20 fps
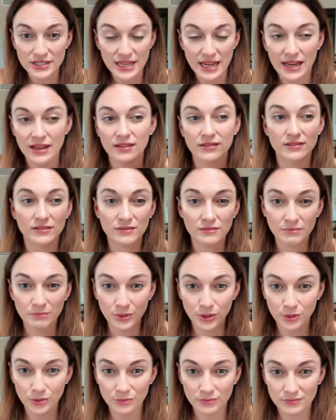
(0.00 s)
day,
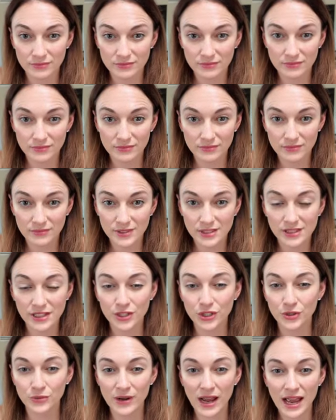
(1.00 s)
boom,
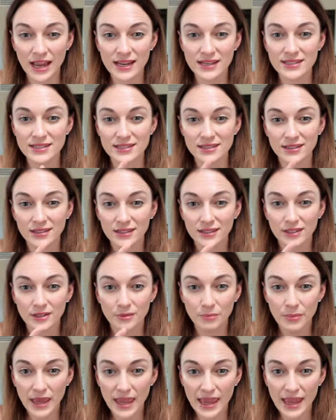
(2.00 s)
click your rides,
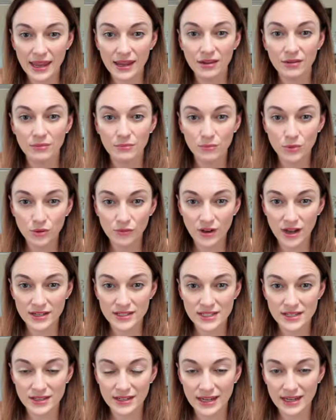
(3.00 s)
pay, move on
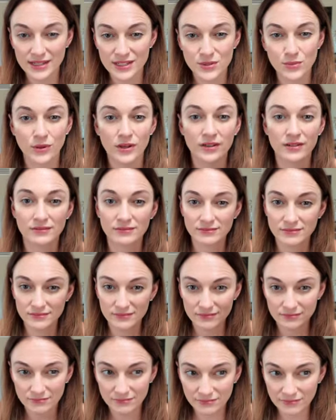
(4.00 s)
to the next one,
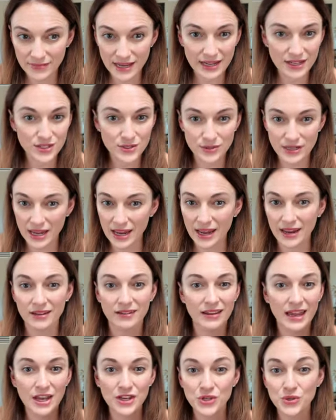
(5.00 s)
next
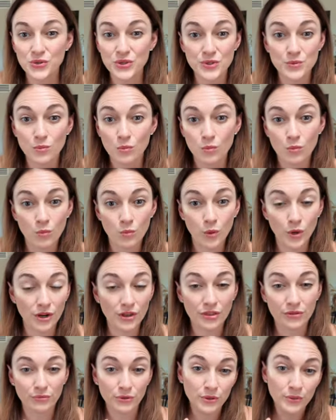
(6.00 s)
day, and you just work
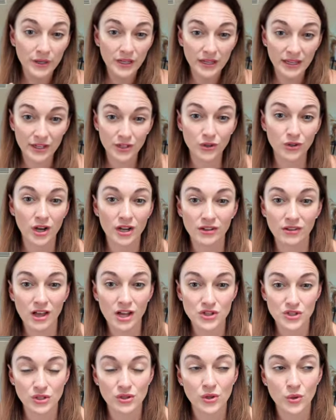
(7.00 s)
through it in
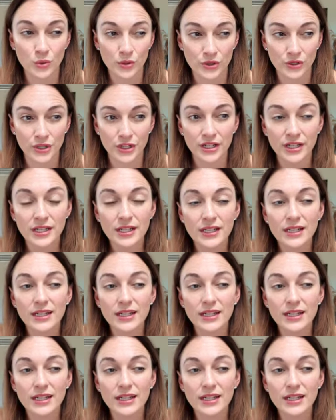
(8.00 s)
chronological order.